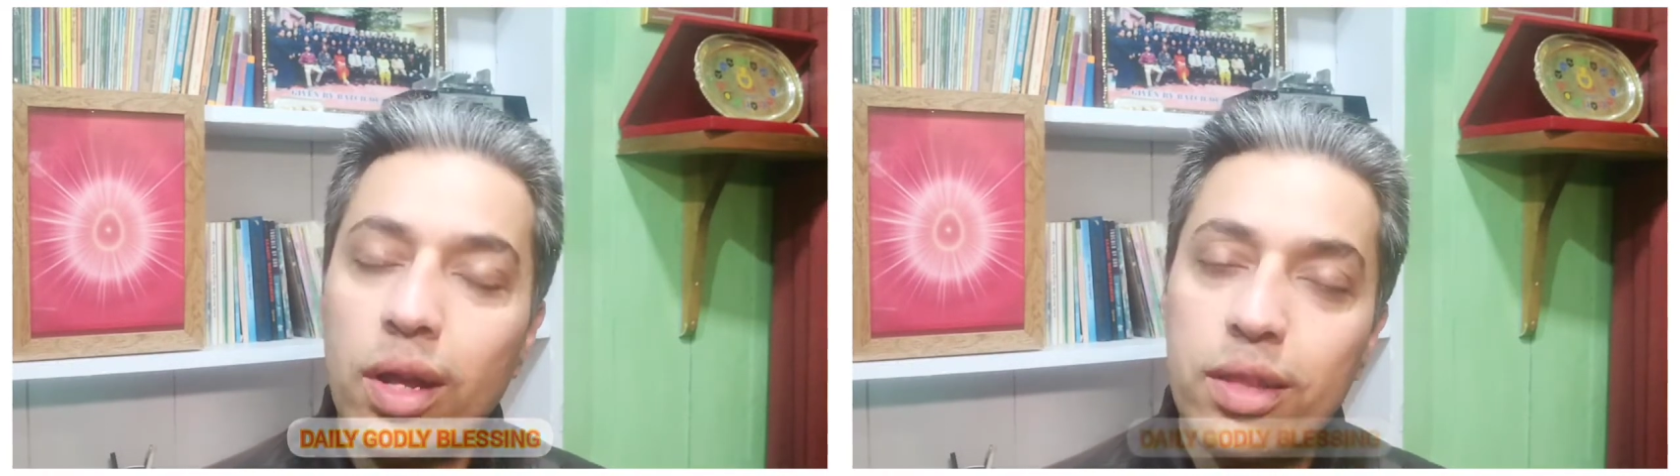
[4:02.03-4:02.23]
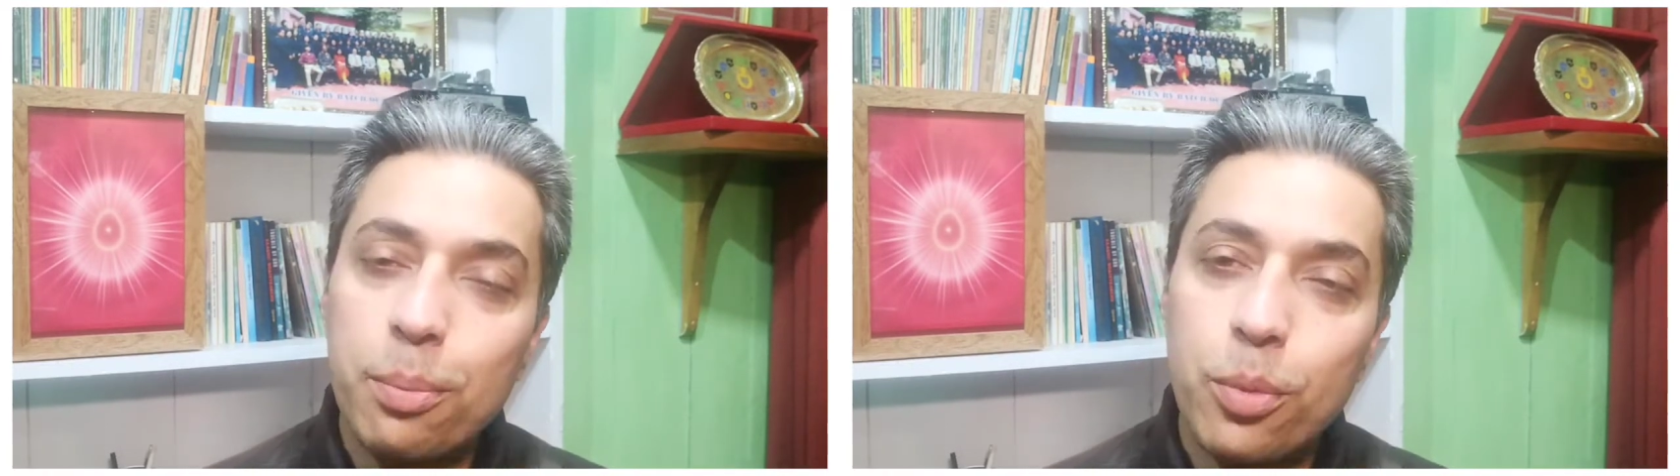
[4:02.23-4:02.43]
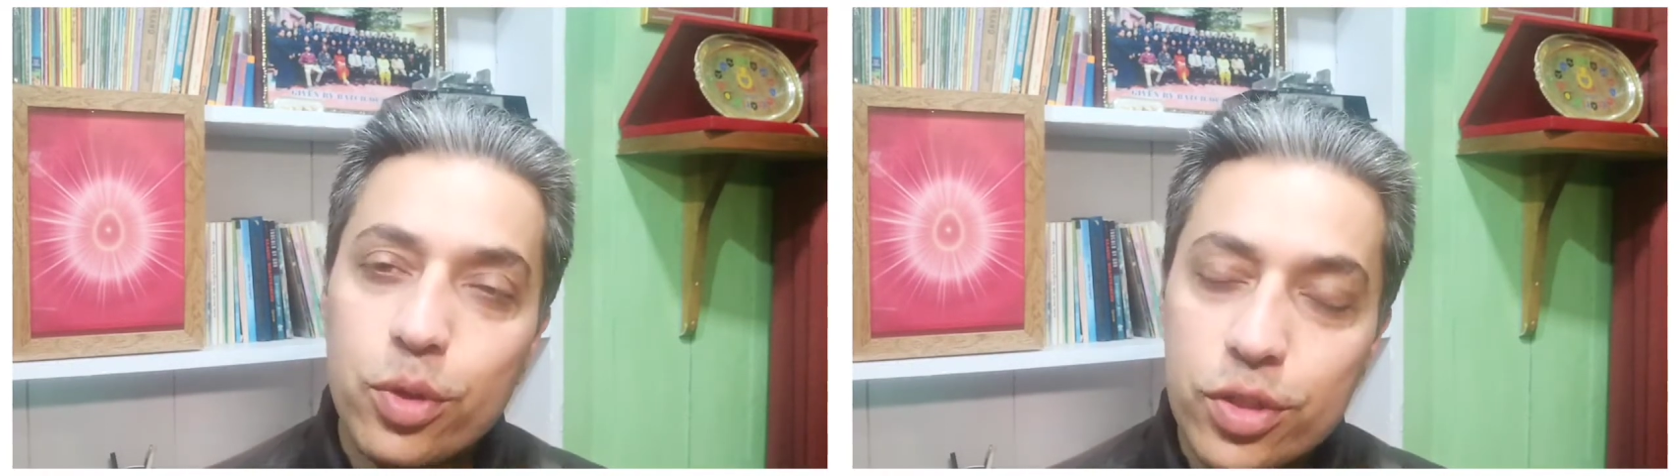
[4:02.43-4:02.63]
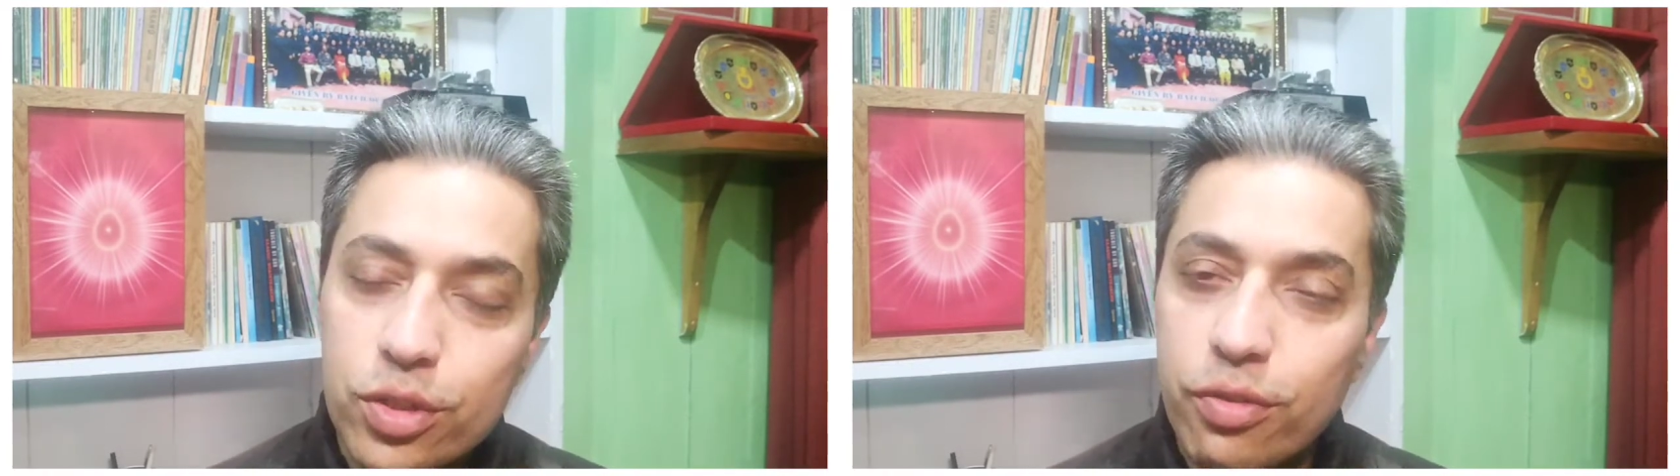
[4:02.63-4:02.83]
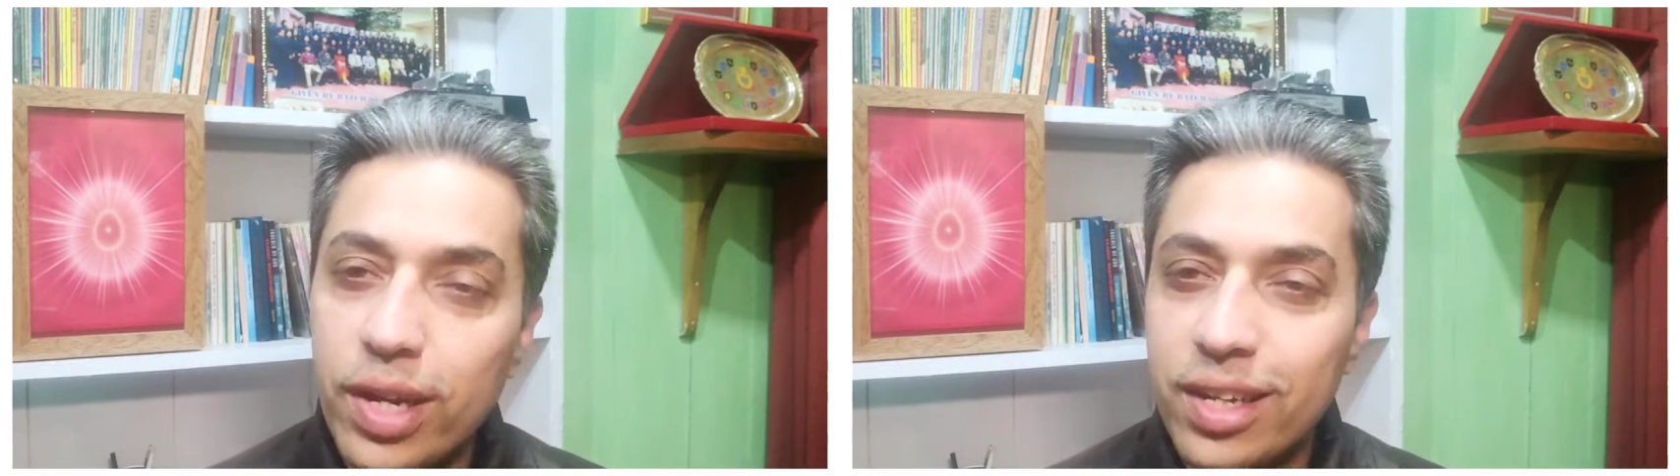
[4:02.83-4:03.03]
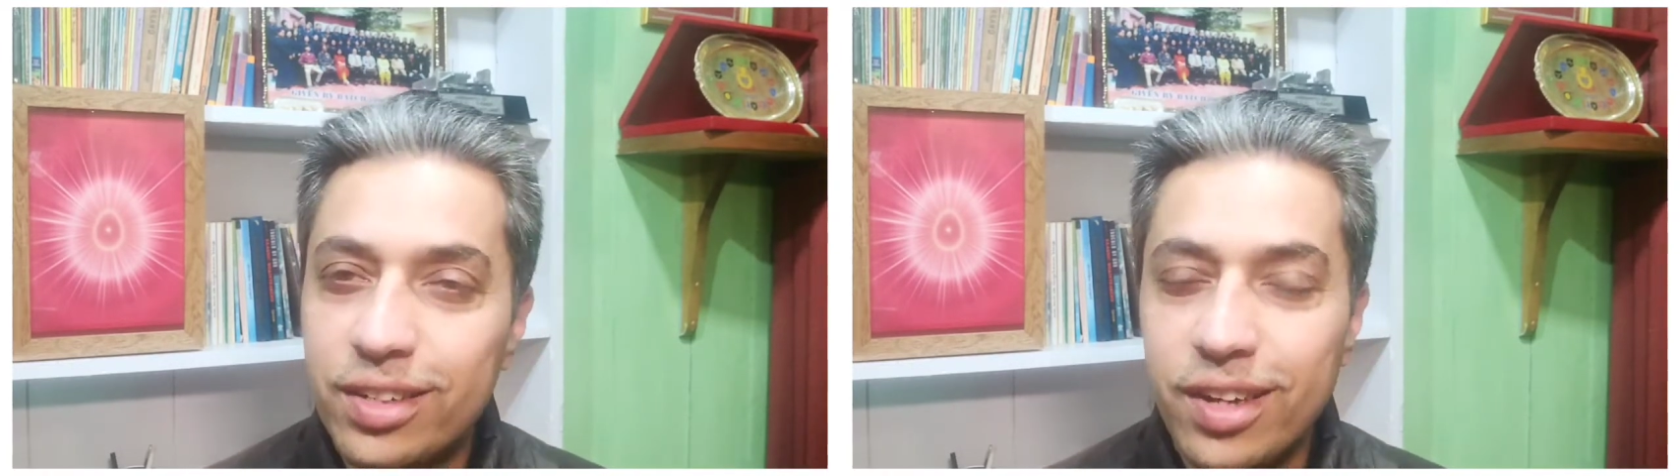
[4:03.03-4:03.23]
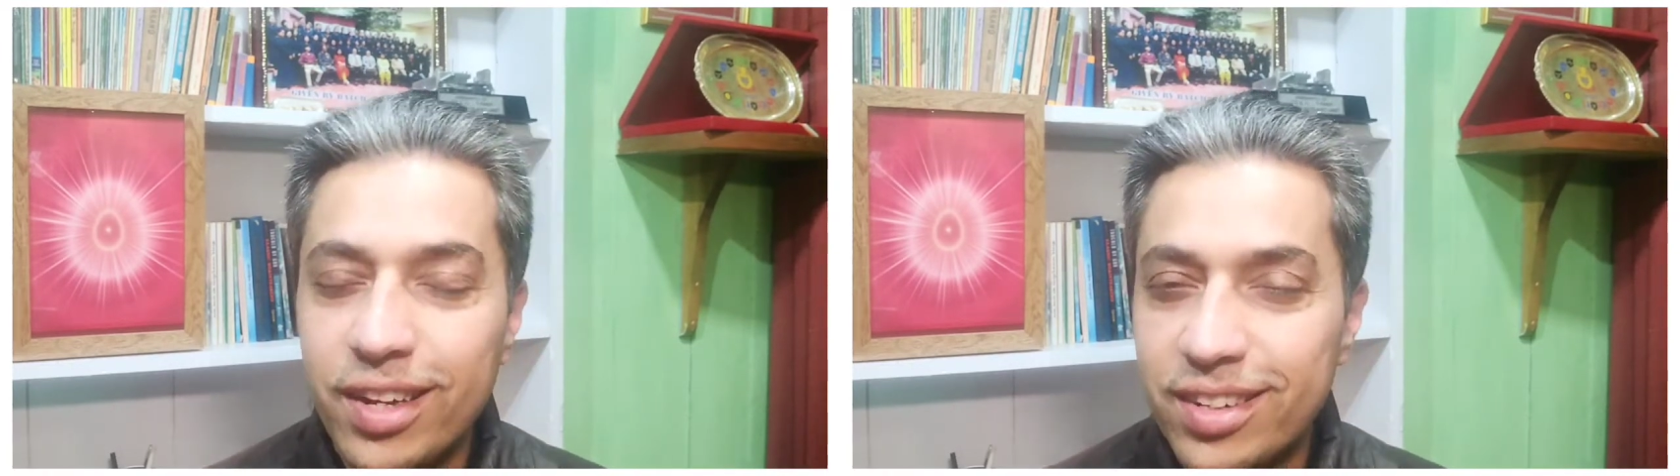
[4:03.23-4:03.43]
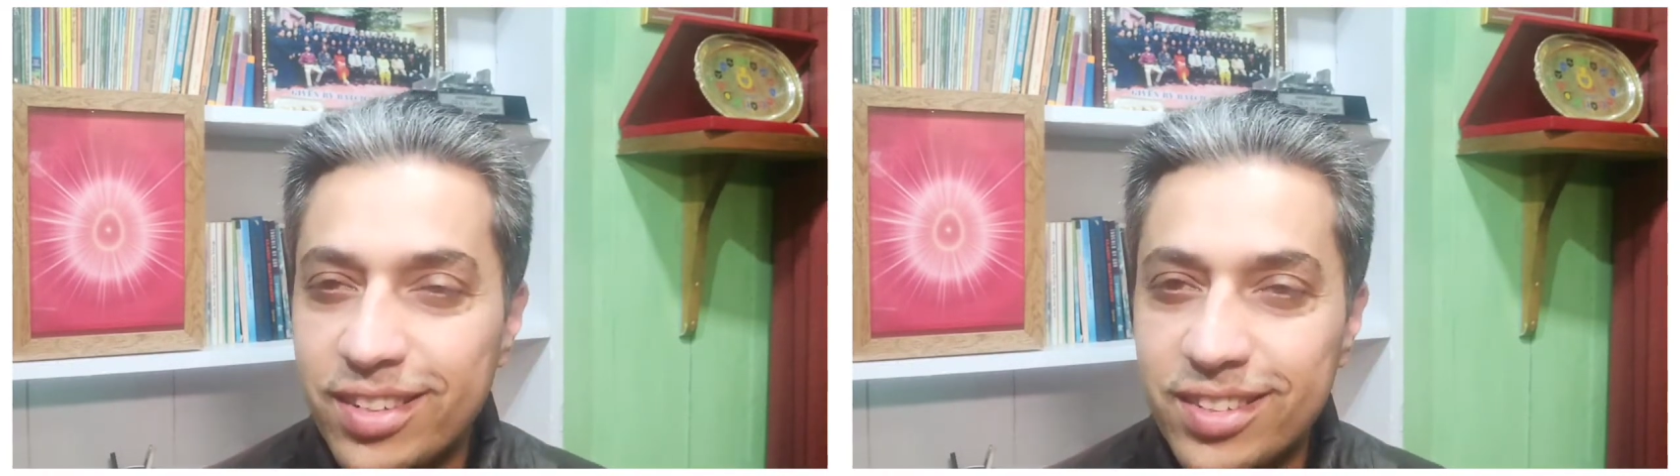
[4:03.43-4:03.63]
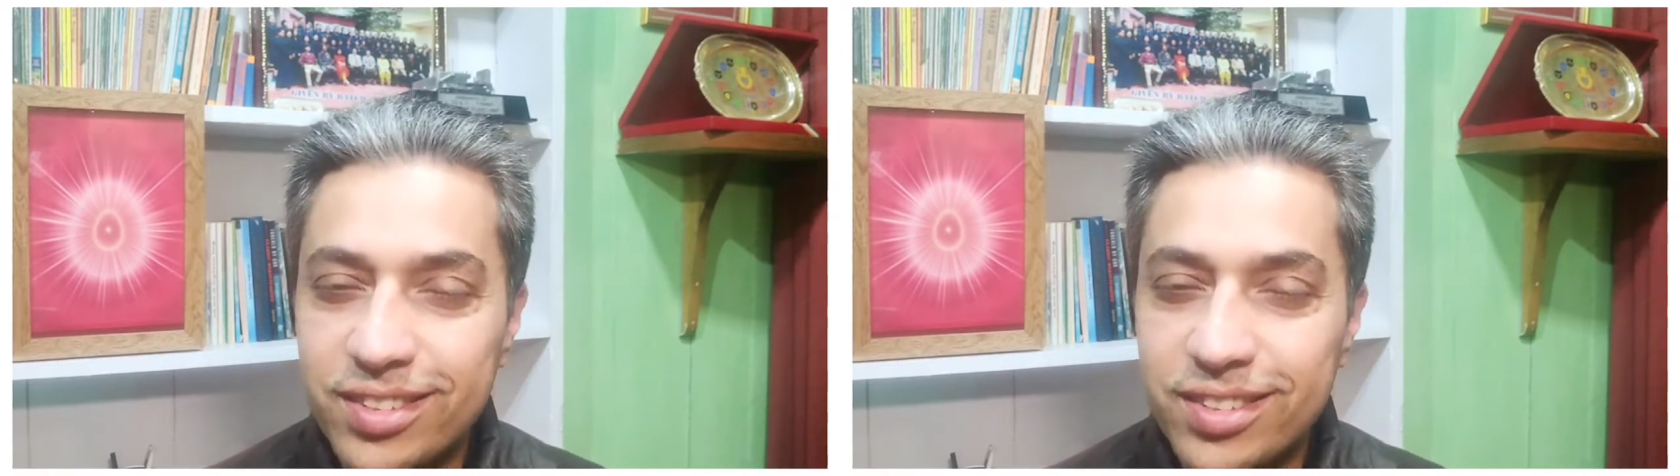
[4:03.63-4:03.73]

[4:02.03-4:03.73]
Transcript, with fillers: are in the process of getting tired.